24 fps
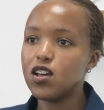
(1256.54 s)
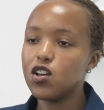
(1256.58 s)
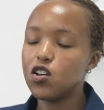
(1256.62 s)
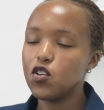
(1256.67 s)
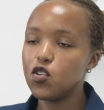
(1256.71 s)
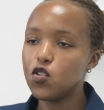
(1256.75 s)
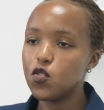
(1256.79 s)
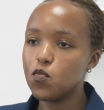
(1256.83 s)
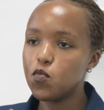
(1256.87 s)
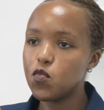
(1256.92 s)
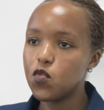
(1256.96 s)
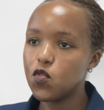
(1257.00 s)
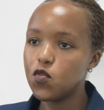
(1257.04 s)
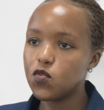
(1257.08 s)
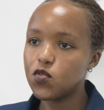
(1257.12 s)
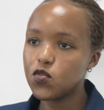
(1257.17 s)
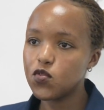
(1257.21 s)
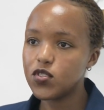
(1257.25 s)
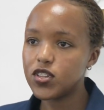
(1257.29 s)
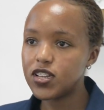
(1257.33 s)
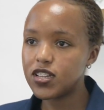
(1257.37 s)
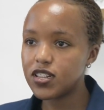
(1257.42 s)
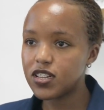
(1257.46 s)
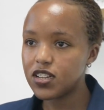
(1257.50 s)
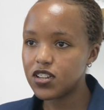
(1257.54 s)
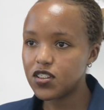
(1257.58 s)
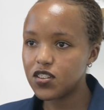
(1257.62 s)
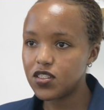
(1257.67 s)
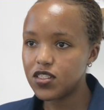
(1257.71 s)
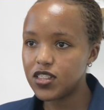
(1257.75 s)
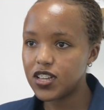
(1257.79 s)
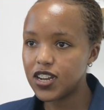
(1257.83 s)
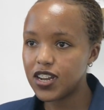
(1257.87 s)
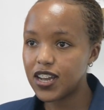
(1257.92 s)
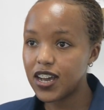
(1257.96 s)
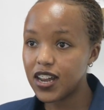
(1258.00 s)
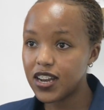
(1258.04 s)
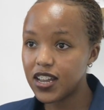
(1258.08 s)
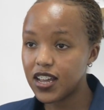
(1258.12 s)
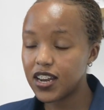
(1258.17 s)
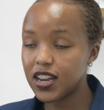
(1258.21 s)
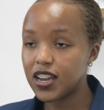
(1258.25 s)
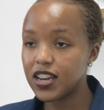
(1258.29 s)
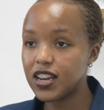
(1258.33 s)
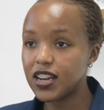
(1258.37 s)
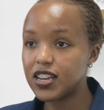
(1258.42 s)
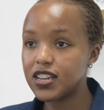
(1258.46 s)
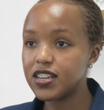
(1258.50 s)
You move to the guardian
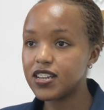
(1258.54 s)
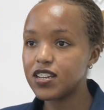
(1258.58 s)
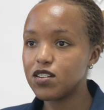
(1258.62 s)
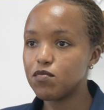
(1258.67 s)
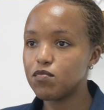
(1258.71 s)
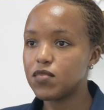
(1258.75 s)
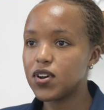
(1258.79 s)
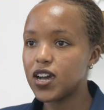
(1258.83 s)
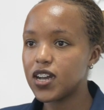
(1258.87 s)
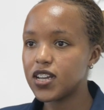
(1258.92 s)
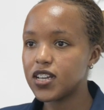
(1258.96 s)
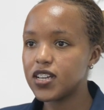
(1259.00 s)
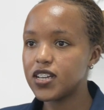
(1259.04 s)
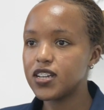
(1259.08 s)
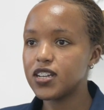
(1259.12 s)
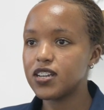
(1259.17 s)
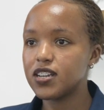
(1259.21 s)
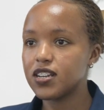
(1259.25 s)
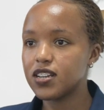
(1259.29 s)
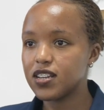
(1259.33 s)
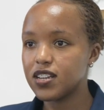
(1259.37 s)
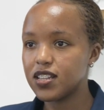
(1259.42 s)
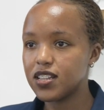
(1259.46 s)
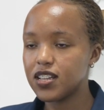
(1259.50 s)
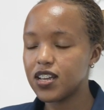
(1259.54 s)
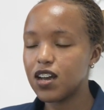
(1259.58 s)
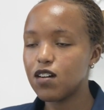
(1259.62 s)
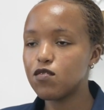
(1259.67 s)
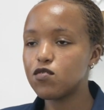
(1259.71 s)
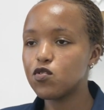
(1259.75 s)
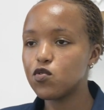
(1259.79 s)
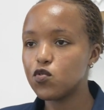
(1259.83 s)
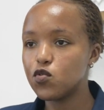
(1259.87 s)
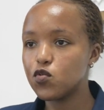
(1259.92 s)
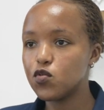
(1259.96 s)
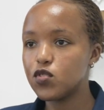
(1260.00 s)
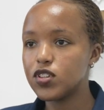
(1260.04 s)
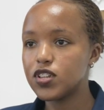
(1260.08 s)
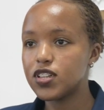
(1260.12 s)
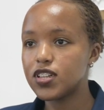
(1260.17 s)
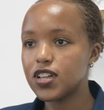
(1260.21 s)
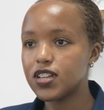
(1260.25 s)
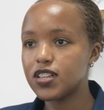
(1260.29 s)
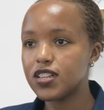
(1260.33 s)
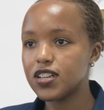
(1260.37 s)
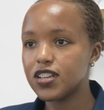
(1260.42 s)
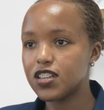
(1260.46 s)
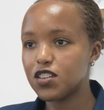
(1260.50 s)
ad litem, again, they have to do these
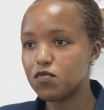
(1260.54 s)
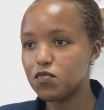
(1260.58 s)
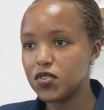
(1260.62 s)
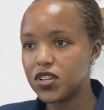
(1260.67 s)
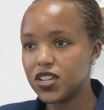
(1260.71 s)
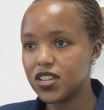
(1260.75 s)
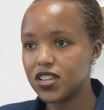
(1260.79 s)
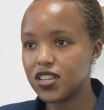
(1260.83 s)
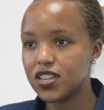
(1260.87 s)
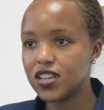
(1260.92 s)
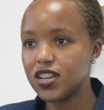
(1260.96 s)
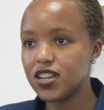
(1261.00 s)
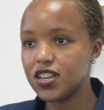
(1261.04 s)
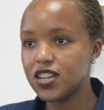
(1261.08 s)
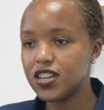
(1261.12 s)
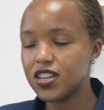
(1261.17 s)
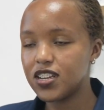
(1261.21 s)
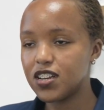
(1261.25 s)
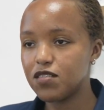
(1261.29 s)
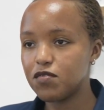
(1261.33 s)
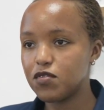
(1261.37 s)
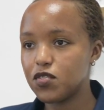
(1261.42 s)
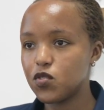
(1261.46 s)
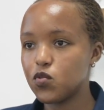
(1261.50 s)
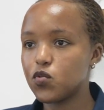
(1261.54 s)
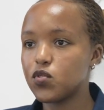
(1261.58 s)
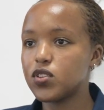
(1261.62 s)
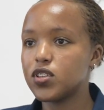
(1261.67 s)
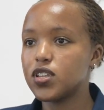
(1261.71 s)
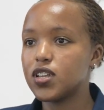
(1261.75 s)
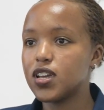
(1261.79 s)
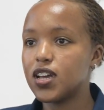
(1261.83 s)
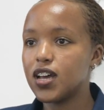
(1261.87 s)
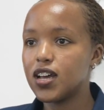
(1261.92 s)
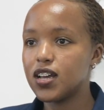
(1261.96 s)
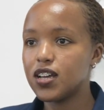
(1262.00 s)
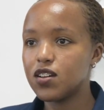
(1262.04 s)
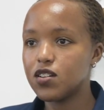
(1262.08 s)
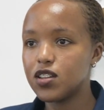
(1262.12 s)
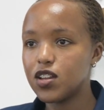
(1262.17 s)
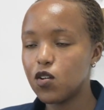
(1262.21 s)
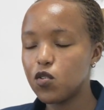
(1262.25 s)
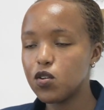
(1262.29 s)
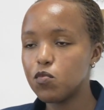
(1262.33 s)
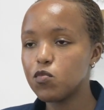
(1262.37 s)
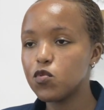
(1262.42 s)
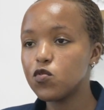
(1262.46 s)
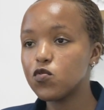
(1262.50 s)
assessments and interviews.
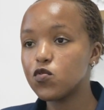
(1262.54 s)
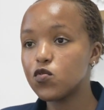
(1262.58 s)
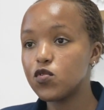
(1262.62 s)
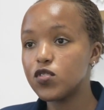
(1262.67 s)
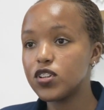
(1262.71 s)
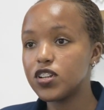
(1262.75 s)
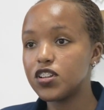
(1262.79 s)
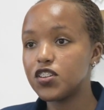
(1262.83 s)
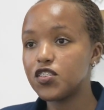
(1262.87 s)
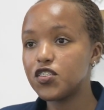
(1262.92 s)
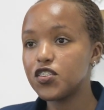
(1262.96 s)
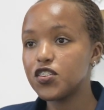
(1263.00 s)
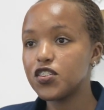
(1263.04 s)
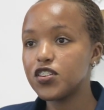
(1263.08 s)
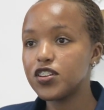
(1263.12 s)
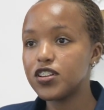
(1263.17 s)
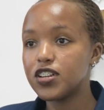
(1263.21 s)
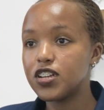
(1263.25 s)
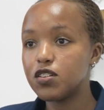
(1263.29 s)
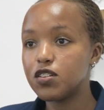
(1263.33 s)
Now we move to the